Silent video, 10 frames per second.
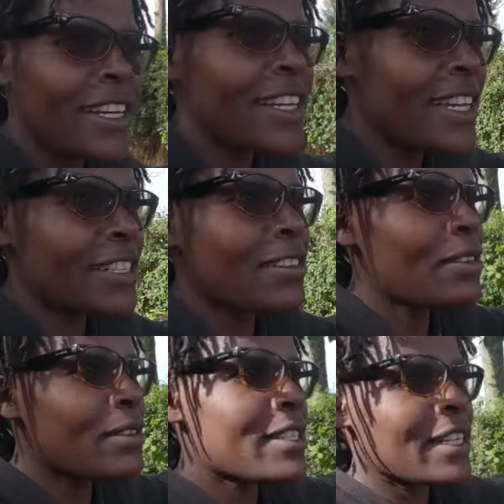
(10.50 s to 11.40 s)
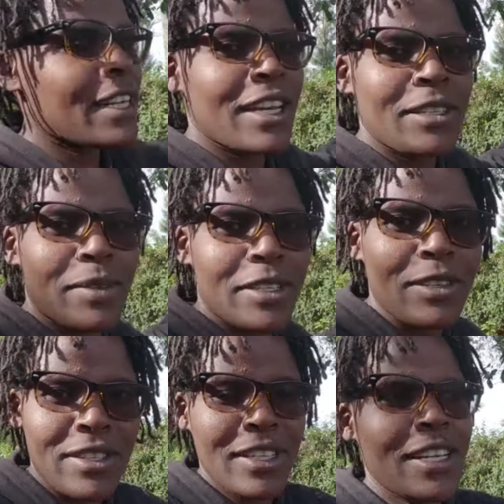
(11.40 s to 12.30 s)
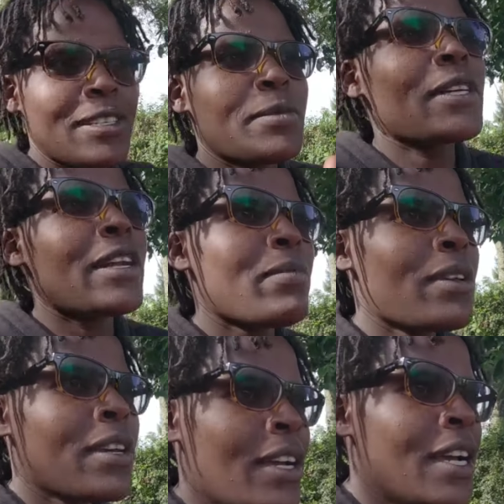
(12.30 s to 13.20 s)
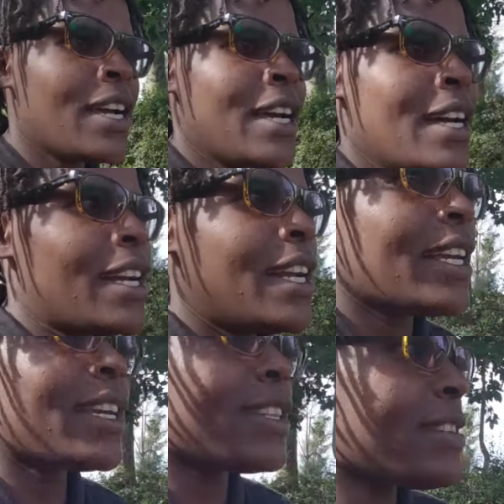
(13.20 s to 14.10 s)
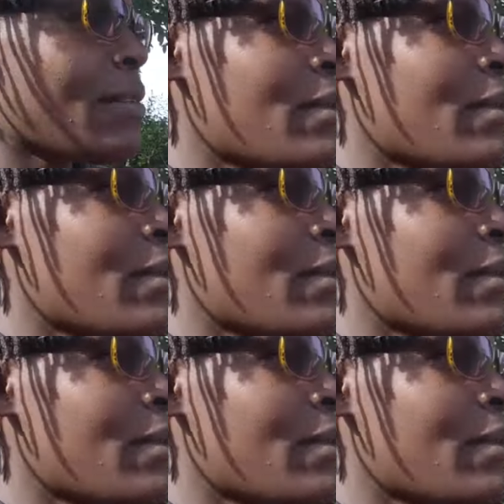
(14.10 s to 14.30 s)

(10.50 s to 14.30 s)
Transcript: In case you're new to this channel, guys, please consider subscribing, liking this